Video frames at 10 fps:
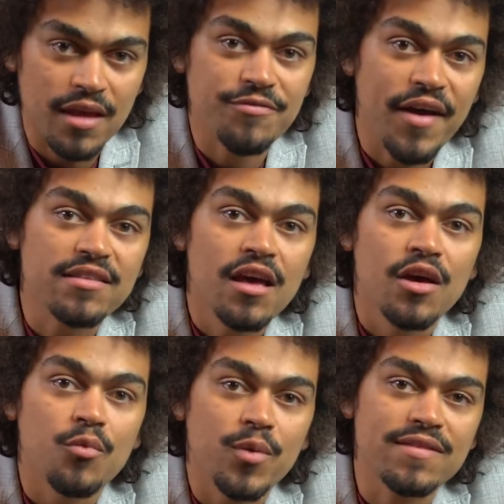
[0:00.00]
In fact,
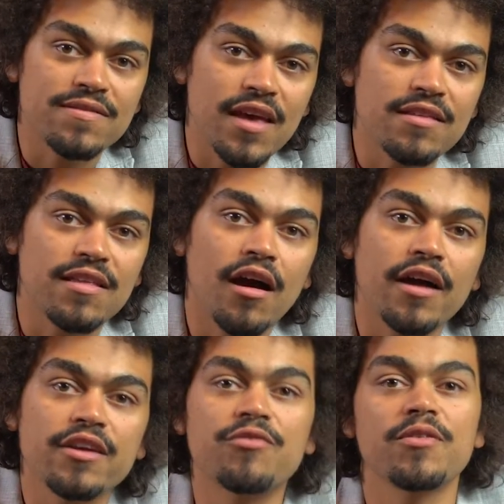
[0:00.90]
we synced the
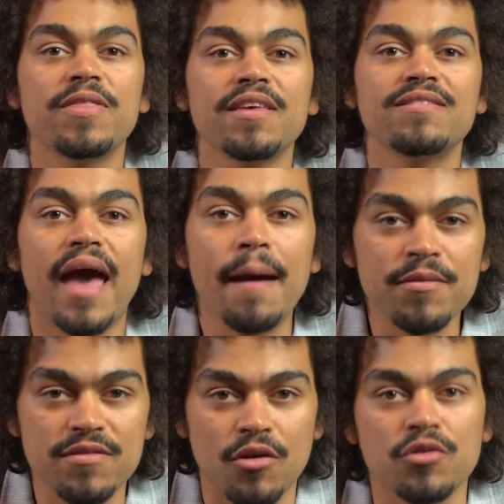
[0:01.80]
audio for this
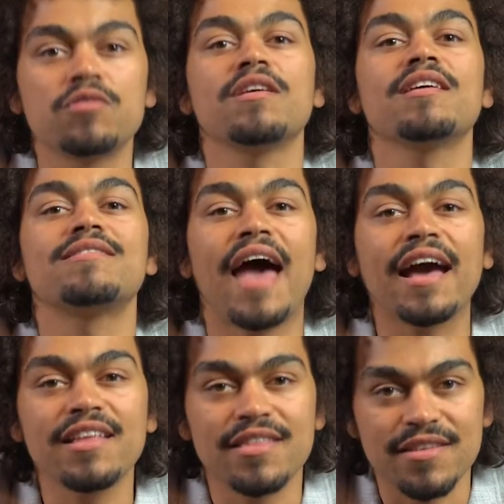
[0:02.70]
episode using
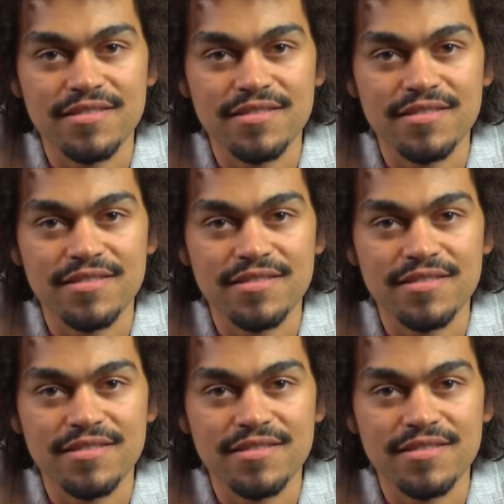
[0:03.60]
exactly this